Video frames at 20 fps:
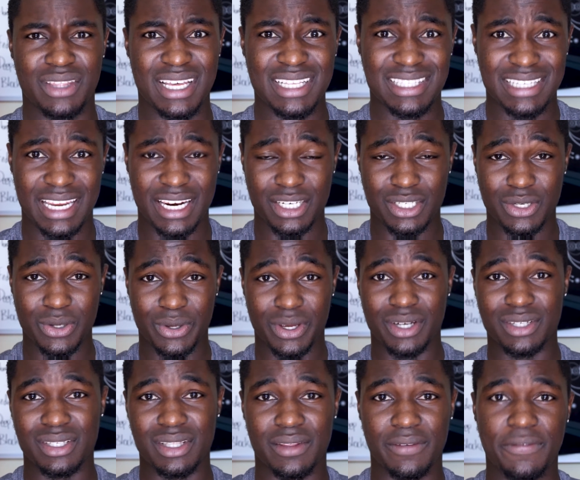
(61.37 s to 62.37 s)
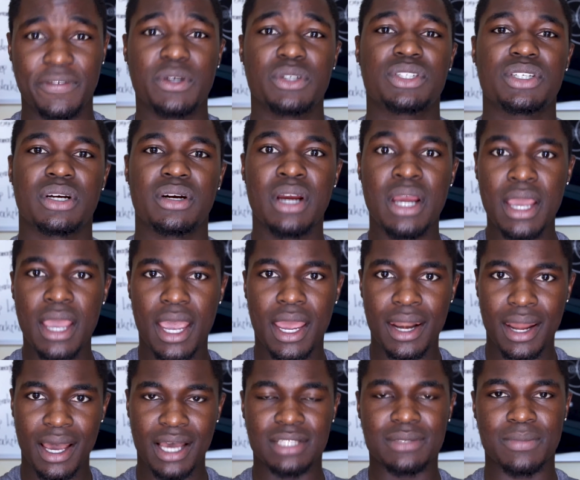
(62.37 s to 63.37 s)
That's 82 years in the future,
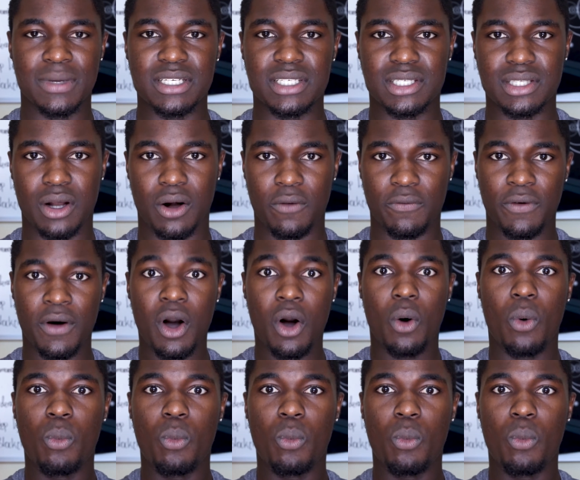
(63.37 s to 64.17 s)
and I asked myself,